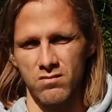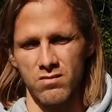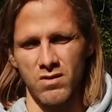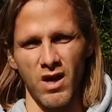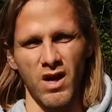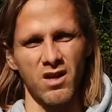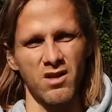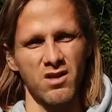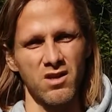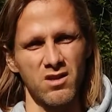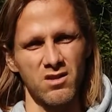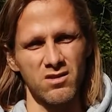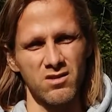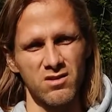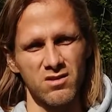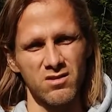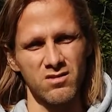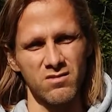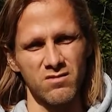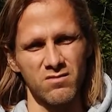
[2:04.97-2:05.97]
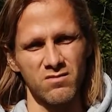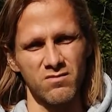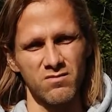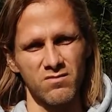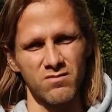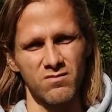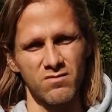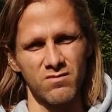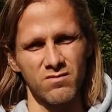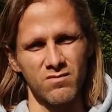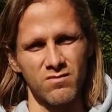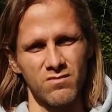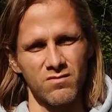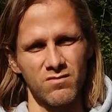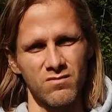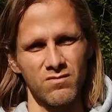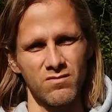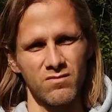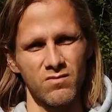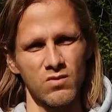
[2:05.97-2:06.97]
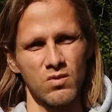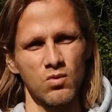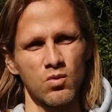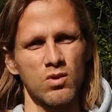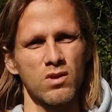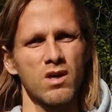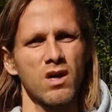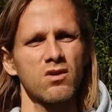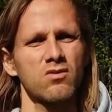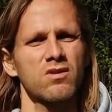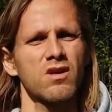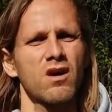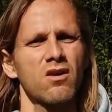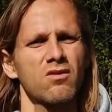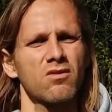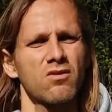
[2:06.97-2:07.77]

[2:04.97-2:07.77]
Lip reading: 10 years without alcohol.